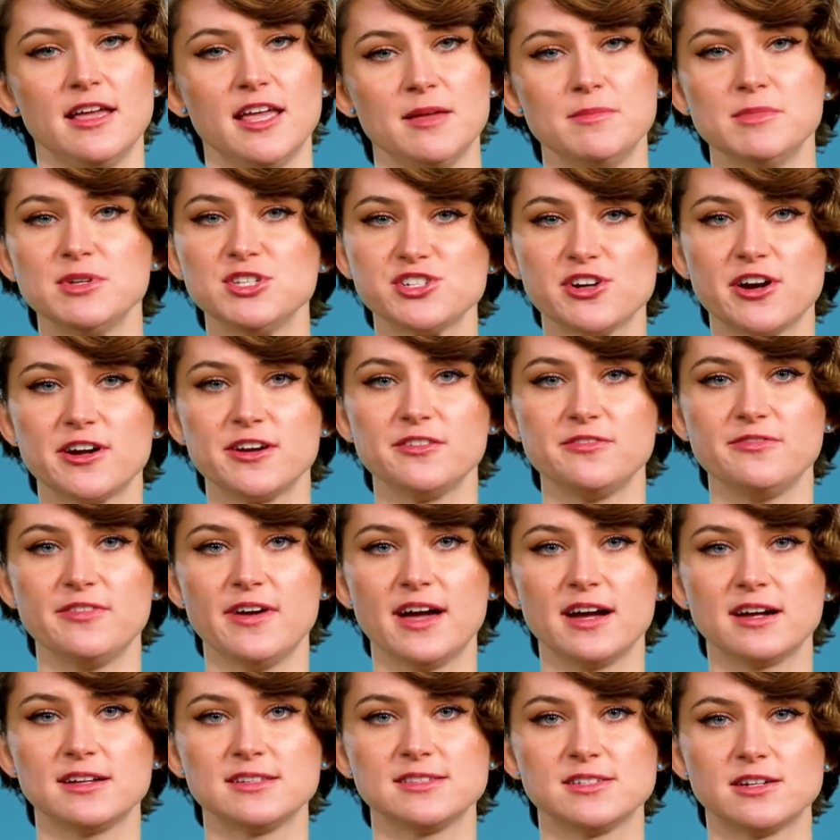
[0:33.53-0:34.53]
image
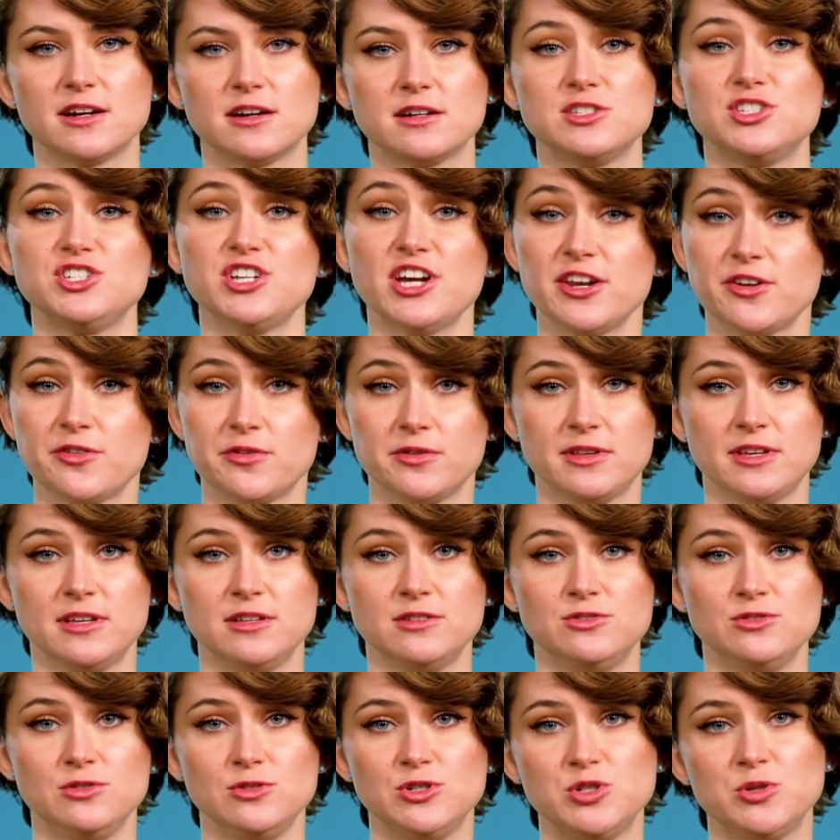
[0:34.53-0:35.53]
artifacts are
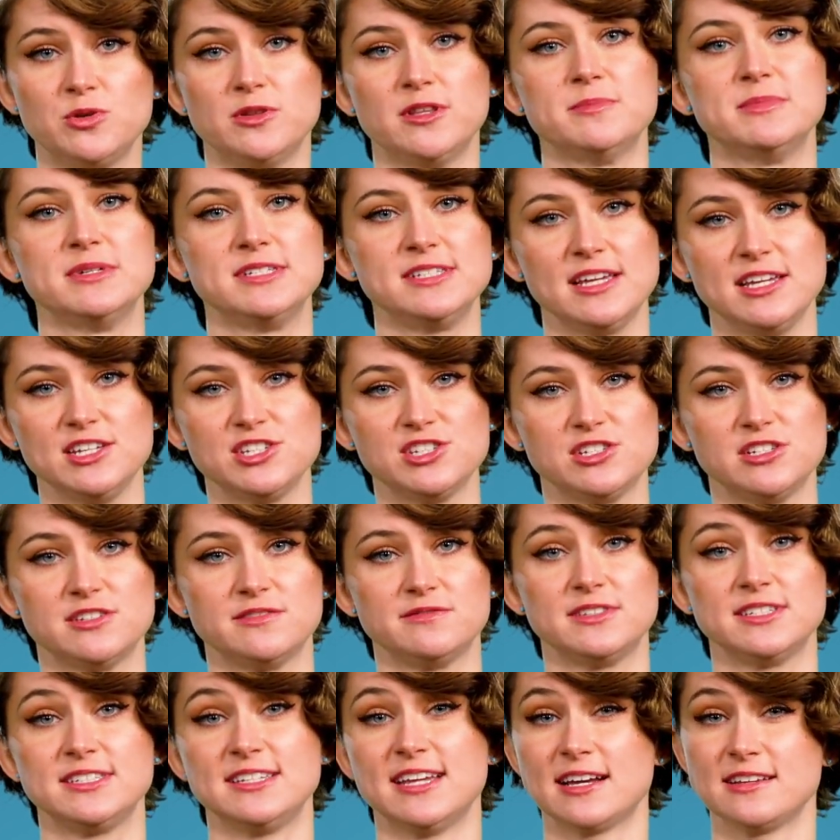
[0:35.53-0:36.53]
generally due to a limitation
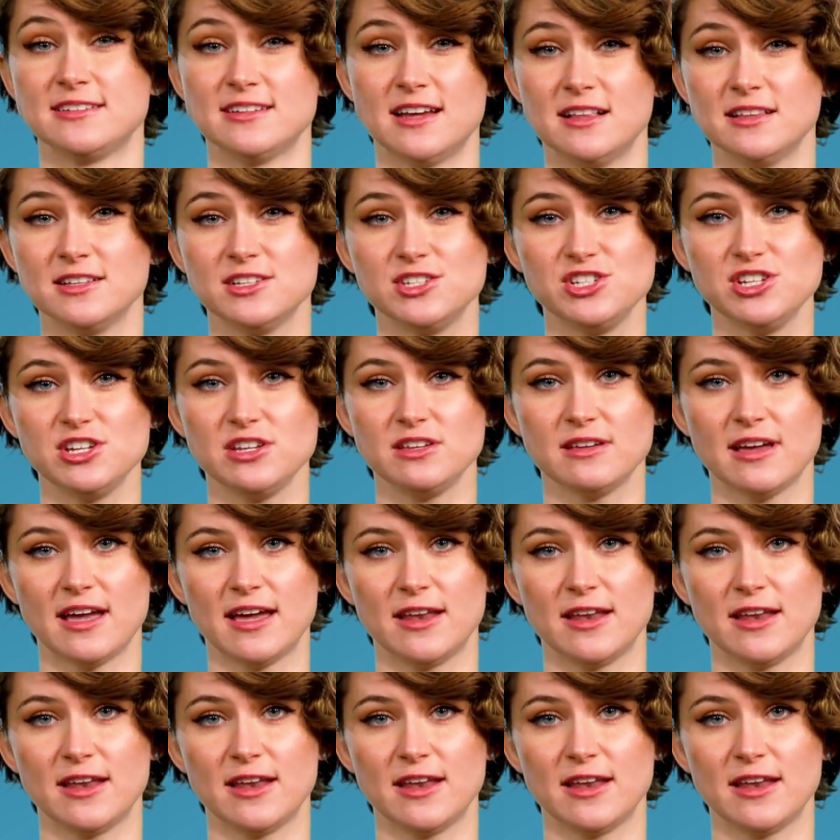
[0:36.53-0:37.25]
of the technology